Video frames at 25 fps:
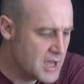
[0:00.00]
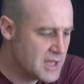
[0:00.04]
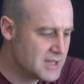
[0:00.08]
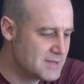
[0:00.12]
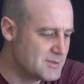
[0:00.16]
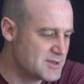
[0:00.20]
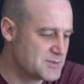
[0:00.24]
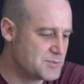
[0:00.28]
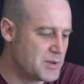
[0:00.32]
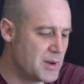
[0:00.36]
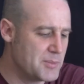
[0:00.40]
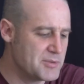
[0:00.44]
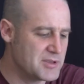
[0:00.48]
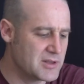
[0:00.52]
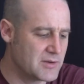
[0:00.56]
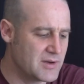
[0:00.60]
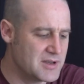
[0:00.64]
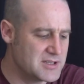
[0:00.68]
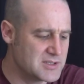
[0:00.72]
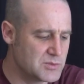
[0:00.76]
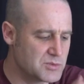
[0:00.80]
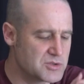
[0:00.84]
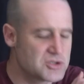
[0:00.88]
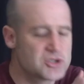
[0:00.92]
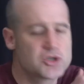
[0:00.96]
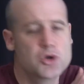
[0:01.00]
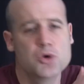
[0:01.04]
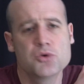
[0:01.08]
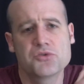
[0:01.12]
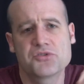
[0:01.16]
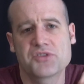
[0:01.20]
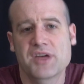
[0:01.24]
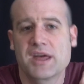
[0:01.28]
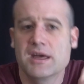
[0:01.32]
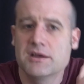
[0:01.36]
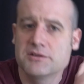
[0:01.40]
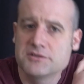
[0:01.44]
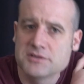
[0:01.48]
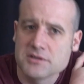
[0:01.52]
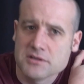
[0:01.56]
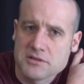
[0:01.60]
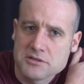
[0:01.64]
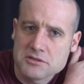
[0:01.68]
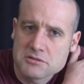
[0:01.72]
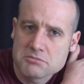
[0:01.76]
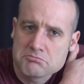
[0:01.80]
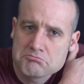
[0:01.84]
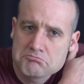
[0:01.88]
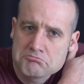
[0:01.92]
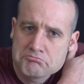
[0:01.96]
The most popular answer was
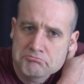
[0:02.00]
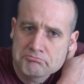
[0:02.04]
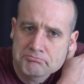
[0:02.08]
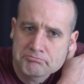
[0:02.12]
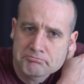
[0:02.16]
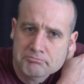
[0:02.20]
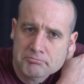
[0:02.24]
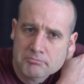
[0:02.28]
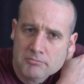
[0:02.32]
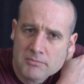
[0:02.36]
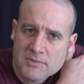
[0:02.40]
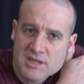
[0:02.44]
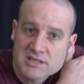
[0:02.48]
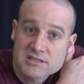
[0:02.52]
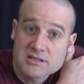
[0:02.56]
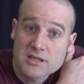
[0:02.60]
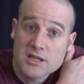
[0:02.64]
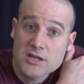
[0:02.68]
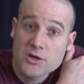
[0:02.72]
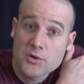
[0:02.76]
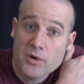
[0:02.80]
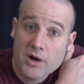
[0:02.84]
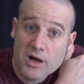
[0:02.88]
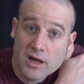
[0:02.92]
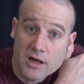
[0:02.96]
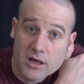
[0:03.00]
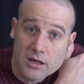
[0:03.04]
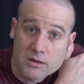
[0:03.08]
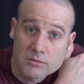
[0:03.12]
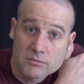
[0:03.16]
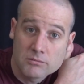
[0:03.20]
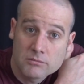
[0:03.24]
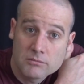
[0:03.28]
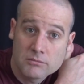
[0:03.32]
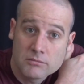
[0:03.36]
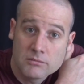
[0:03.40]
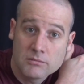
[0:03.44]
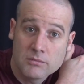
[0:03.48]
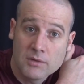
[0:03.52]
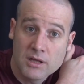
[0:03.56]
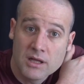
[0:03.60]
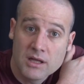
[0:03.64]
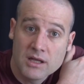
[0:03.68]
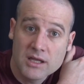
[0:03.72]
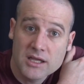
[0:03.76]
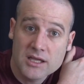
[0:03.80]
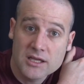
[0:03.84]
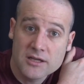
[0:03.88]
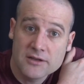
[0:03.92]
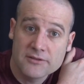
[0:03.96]
2,000. So there you are.
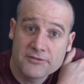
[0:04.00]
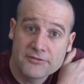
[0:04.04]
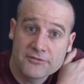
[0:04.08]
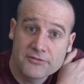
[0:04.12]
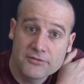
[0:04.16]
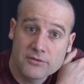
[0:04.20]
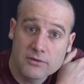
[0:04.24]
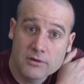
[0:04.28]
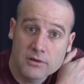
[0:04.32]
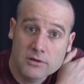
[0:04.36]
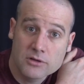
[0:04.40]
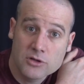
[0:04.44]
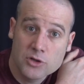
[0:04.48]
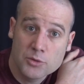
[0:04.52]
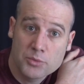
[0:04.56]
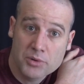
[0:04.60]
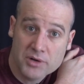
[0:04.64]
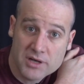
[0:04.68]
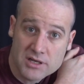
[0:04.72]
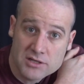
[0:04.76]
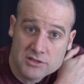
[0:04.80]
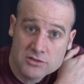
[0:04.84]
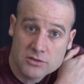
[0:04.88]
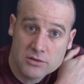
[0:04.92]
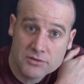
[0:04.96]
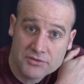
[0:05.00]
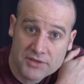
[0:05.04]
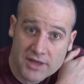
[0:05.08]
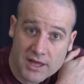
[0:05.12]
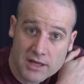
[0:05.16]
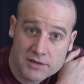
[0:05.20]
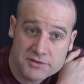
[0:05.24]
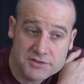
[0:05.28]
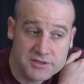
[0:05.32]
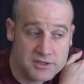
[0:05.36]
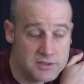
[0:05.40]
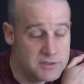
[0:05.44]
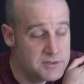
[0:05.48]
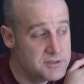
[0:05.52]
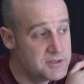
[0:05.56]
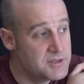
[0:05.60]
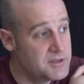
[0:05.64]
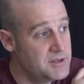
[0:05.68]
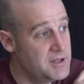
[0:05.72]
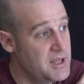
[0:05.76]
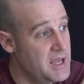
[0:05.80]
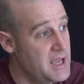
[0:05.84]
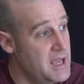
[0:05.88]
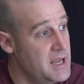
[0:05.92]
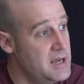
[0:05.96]
If you put in 2,000,
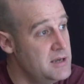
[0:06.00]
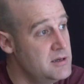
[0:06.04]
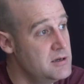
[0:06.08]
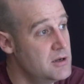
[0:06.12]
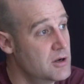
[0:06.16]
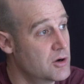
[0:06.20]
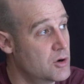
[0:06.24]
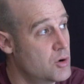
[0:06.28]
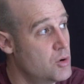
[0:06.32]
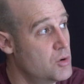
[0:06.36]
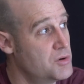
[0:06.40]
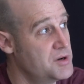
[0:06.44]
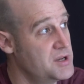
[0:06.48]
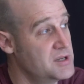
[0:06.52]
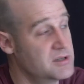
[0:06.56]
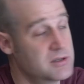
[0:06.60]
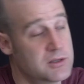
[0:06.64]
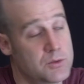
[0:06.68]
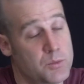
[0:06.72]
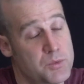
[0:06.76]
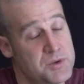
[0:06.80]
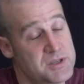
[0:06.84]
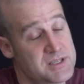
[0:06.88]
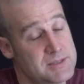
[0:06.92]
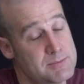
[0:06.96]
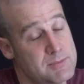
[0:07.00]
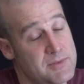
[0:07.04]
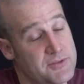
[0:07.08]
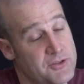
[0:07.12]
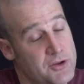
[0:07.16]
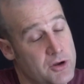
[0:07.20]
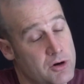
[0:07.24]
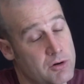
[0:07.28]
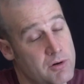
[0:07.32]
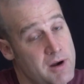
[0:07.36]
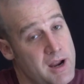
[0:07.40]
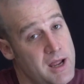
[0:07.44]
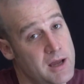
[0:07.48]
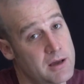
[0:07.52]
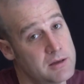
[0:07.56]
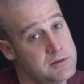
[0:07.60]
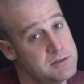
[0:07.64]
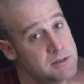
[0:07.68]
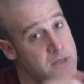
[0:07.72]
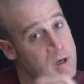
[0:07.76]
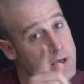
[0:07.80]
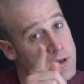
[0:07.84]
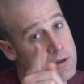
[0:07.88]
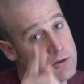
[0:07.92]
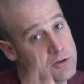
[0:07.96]
then according to the wisdom of the
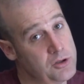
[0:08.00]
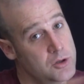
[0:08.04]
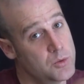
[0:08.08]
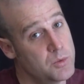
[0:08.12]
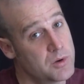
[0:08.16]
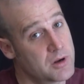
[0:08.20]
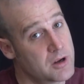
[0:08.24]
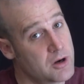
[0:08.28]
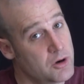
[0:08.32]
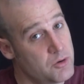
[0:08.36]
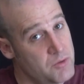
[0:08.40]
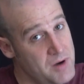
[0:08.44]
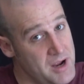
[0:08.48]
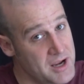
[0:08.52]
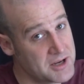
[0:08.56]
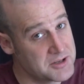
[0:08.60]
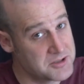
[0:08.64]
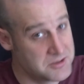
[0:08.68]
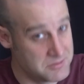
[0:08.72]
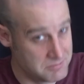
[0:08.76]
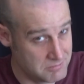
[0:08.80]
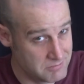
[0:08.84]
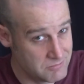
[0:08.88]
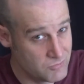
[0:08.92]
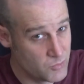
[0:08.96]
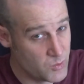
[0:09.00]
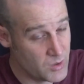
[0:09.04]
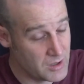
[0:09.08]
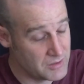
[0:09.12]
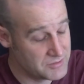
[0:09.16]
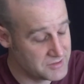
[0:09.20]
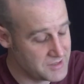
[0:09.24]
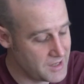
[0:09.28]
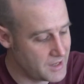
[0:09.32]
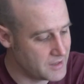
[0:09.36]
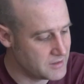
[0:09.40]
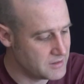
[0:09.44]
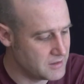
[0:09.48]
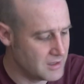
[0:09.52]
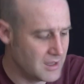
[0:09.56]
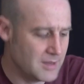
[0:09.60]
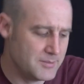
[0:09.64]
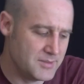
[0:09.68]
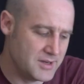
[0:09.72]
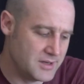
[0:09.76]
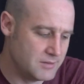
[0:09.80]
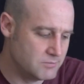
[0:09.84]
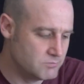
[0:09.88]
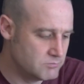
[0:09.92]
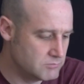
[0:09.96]
crowd, you were correct. Well done. I
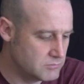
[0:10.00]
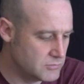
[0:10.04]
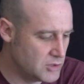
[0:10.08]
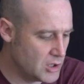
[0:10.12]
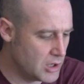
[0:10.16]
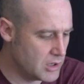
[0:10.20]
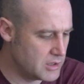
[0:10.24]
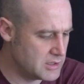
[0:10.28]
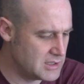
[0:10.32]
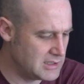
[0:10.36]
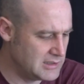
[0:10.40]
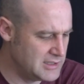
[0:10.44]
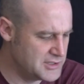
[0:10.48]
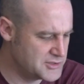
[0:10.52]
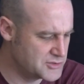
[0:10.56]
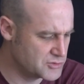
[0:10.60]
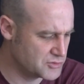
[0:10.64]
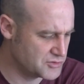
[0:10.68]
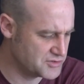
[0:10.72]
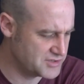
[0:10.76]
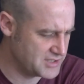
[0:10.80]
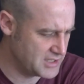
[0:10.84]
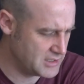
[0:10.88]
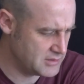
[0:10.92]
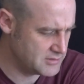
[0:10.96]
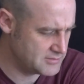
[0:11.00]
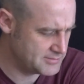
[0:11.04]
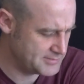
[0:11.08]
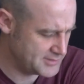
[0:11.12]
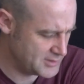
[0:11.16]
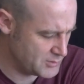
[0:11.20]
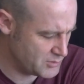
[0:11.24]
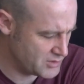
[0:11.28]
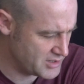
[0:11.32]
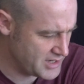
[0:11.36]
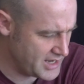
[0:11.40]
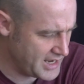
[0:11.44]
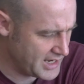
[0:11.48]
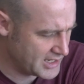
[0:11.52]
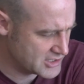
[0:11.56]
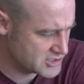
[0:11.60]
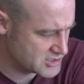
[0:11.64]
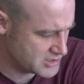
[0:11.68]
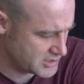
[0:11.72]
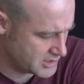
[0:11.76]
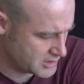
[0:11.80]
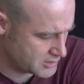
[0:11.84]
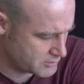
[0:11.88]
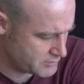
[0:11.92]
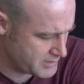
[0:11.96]
mean, not in a literal sense. You weren't
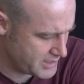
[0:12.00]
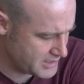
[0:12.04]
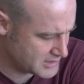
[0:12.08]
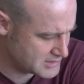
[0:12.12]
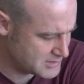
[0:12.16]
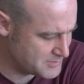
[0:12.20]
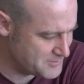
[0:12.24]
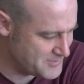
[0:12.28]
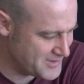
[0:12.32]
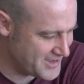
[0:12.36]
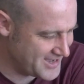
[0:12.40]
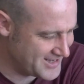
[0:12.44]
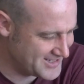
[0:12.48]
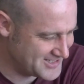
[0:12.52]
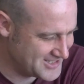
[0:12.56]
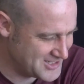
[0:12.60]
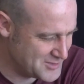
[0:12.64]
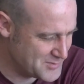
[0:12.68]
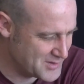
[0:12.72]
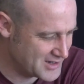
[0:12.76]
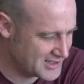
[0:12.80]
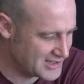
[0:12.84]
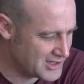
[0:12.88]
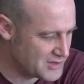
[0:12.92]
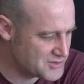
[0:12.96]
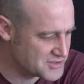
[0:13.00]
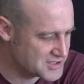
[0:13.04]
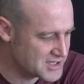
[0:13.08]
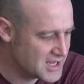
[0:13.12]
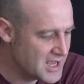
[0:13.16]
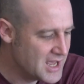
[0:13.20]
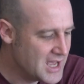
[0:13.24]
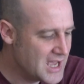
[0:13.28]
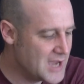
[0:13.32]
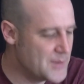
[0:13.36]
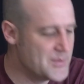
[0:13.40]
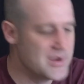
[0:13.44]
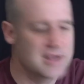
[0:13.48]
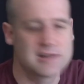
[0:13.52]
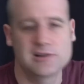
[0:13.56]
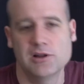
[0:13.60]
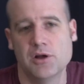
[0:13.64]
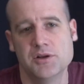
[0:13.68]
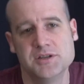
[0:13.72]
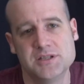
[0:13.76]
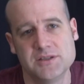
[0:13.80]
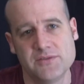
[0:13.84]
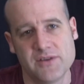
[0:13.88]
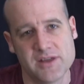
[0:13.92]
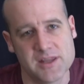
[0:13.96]
actually correct, but you were close. And we had
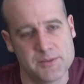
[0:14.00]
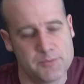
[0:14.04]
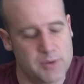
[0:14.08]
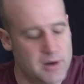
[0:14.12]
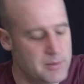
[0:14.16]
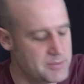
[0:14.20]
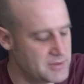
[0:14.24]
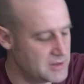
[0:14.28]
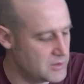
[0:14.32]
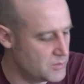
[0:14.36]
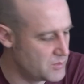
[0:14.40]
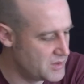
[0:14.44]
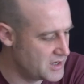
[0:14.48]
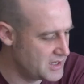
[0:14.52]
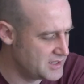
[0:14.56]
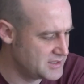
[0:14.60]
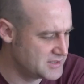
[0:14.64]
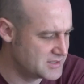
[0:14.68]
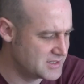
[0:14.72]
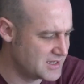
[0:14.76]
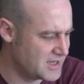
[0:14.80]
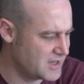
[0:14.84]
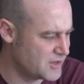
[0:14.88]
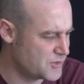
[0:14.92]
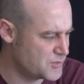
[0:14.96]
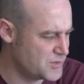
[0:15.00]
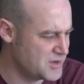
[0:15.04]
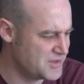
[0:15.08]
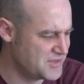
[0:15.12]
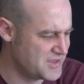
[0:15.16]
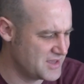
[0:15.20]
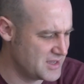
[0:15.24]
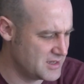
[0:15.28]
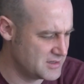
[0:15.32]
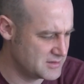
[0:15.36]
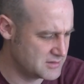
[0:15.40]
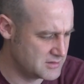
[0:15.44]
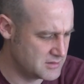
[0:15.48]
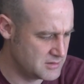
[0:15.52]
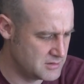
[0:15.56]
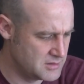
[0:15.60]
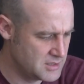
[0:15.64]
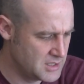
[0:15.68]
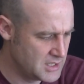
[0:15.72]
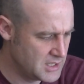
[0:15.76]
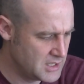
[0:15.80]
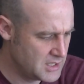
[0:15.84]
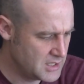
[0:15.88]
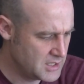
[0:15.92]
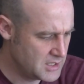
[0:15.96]
loads of other popular ones. 3,000,
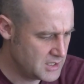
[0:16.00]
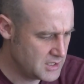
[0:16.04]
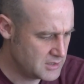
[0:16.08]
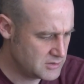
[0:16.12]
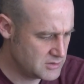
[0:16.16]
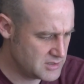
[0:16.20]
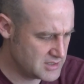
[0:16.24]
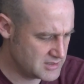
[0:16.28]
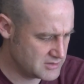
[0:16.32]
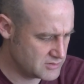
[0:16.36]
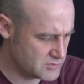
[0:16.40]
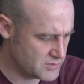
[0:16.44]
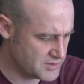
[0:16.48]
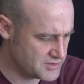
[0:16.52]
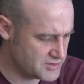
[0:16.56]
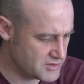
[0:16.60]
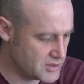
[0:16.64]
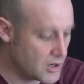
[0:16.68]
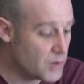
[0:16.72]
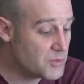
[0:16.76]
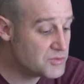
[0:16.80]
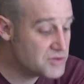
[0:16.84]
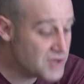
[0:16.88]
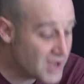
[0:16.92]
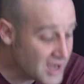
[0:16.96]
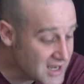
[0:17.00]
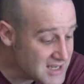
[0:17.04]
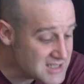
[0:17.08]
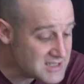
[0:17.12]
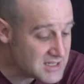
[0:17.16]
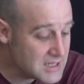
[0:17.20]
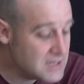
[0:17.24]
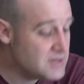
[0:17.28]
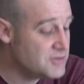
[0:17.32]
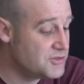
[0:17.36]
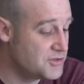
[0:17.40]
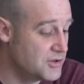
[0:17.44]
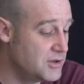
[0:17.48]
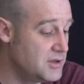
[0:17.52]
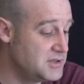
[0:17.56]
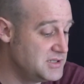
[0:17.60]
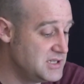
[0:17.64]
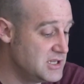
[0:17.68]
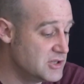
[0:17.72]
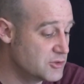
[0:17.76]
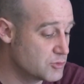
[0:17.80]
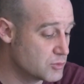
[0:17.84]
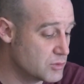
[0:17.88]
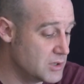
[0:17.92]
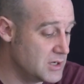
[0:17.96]
2,200. Oh,
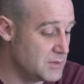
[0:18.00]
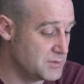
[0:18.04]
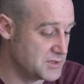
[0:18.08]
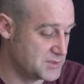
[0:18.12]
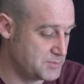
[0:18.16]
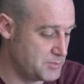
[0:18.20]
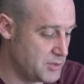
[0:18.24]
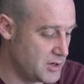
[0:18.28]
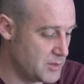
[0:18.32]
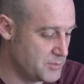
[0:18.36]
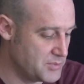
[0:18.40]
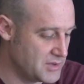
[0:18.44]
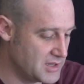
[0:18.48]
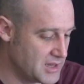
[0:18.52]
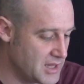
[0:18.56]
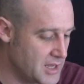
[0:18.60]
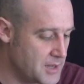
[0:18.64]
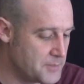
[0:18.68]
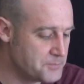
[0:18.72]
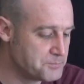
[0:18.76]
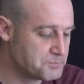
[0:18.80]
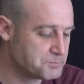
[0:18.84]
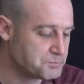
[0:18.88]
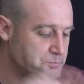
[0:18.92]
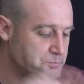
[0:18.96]
1933 was popular.